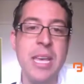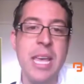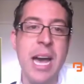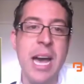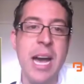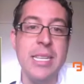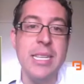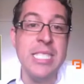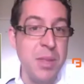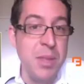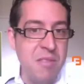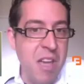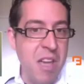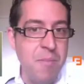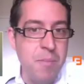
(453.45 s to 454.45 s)

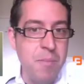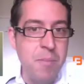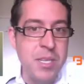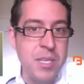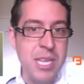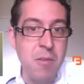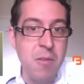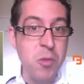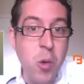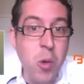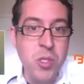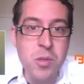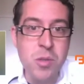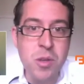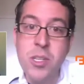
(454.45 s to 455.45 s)
75% uh, of
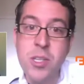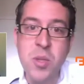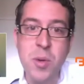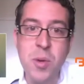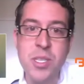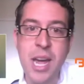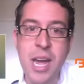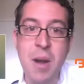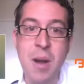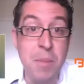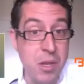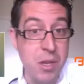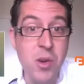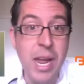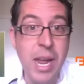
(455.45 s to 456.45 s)
those customers are
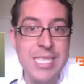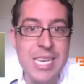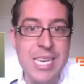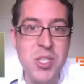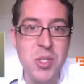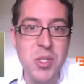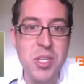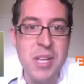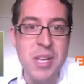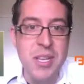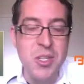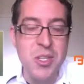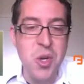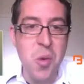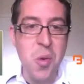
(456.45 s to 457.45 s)
big organizations.
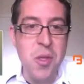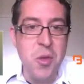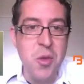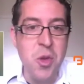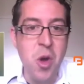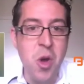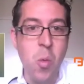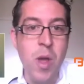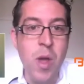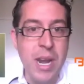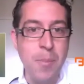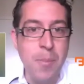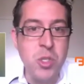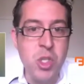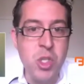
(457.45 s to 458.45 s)
So, you know, we're in
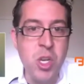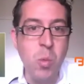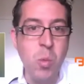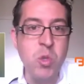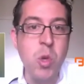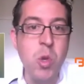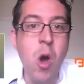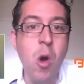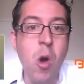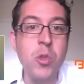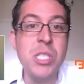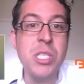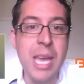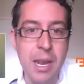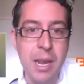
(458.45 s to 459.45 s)
a position in which we know how
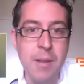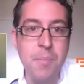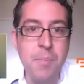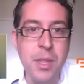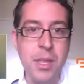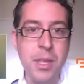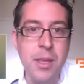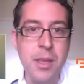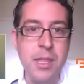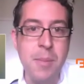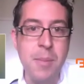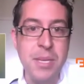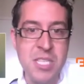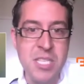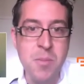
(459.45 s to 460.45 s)
to scale the
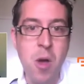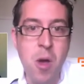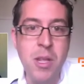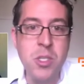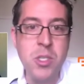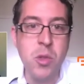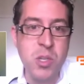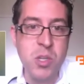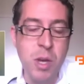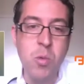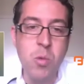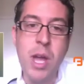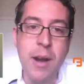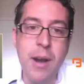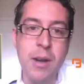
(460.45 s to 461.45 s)
business model. So this is what
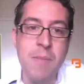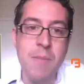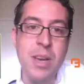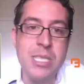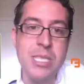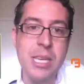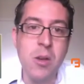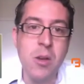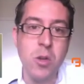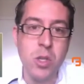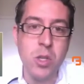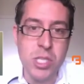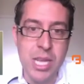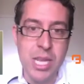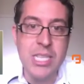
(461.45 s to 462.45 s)
we are investing on
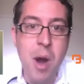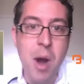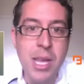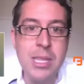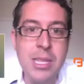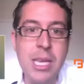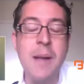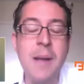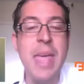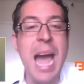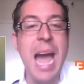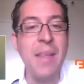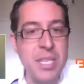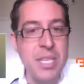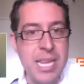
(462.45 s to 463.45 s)
sales and marketing.
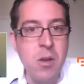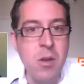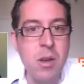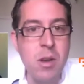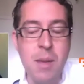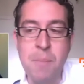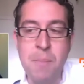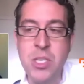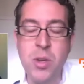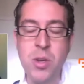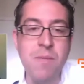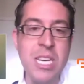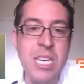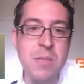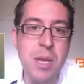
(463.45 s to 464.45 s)
And the second major
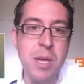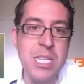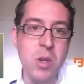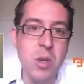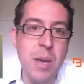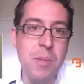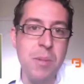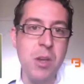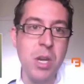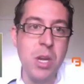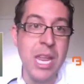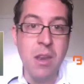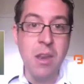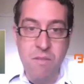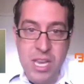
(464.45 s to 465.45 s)
investment is going to be on
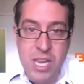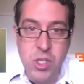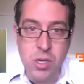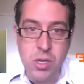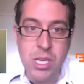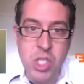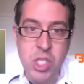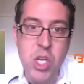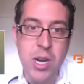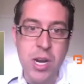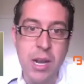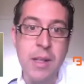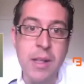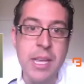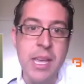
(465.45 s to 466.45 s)
innovation in
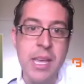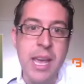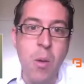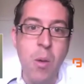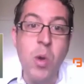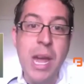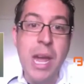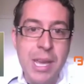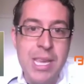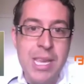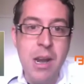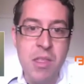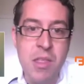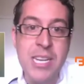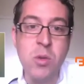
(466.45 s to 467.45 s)
general. Uh, we are
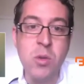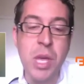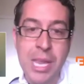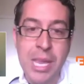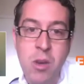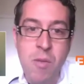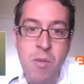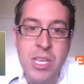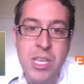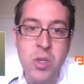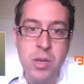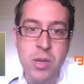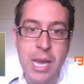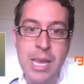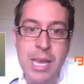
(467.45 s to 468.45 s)
here thanks to the
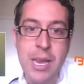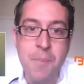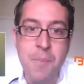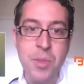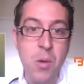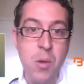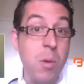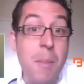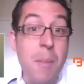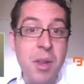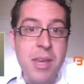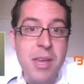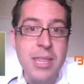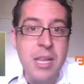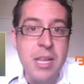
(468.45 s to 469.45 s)
innovation. Again, remember
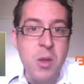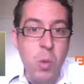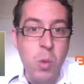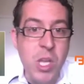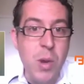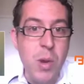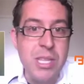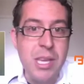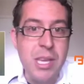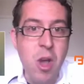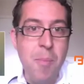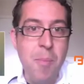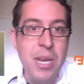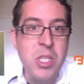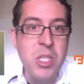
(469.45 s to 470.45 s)
that we created the
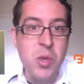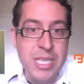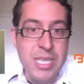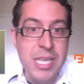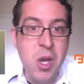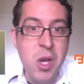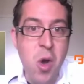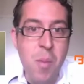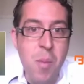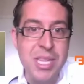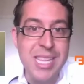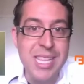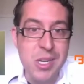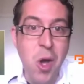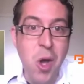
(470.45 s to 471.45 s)
company two years ago, but the
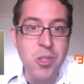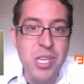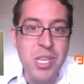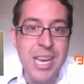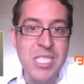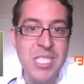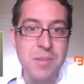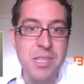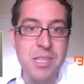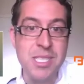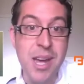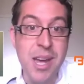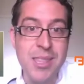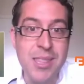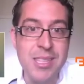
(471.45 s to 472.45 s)
technology has
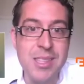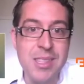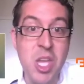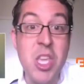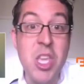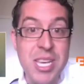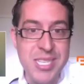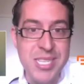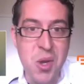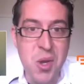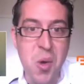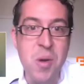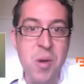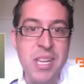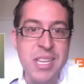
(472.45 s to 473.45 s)
started 10 years
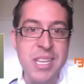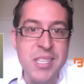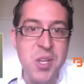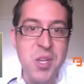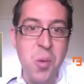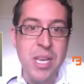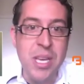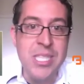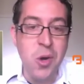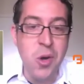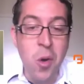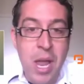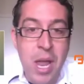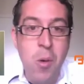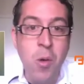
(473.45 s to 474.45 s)
ago. So it's
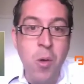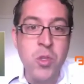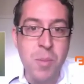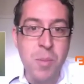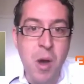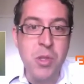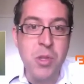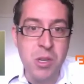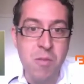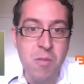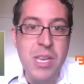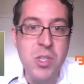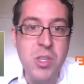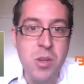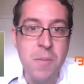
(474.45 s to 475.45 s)
all also about
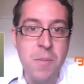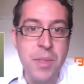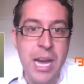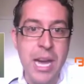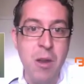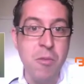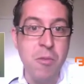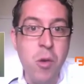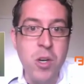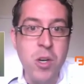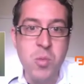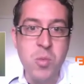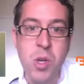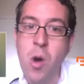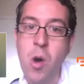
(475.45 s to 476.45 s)
innovation. And of
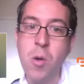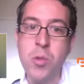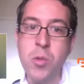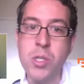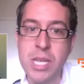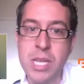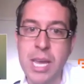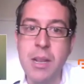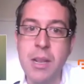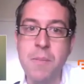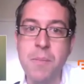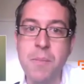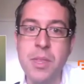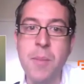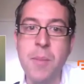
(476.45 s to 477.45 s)
course, we know how to
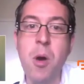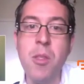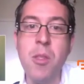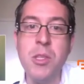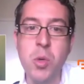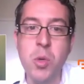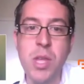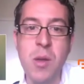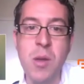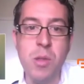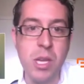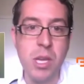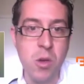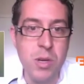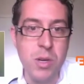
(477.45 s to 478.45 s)
scale the model today with
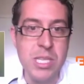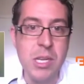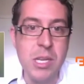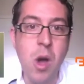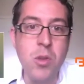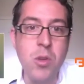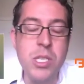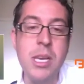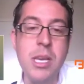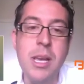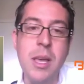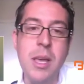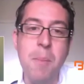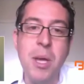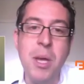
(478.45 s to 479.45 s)
the current technology,
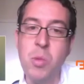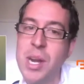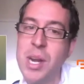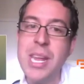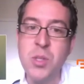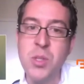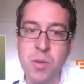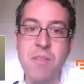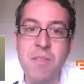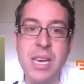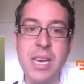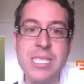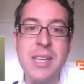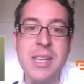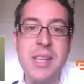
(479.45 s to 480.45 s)
but we are here to
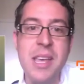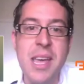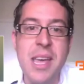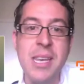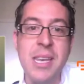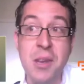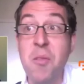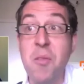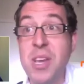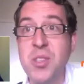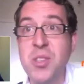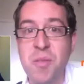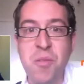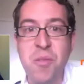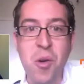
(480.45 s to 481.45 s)
invest in
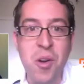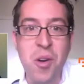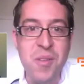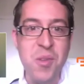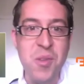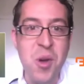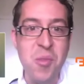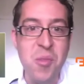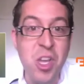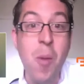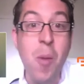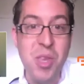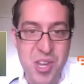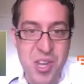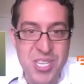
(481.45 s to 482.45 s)
innovation for you know the
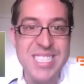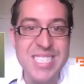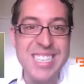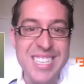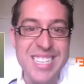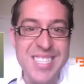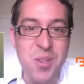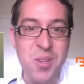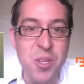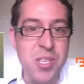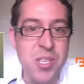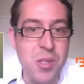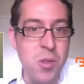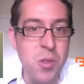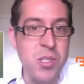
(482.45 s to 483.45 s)
coming years. So
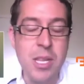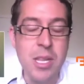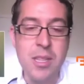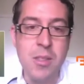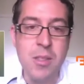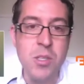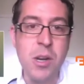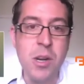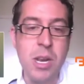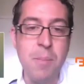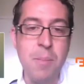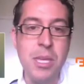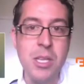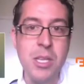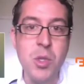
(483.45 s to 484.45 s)
that, those are those are going to
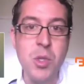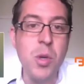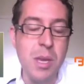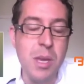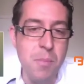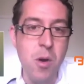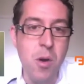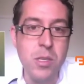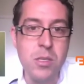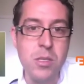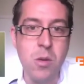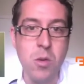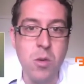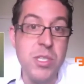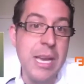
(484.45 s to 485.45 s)
be the two key points
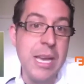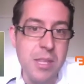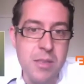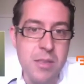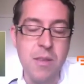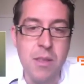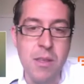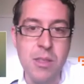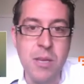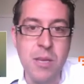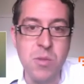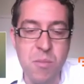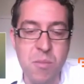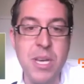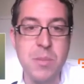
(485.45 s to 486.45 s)
or objectives in, in terms
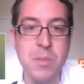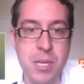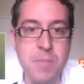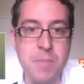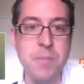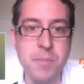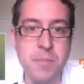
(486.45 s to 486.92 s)
of investment.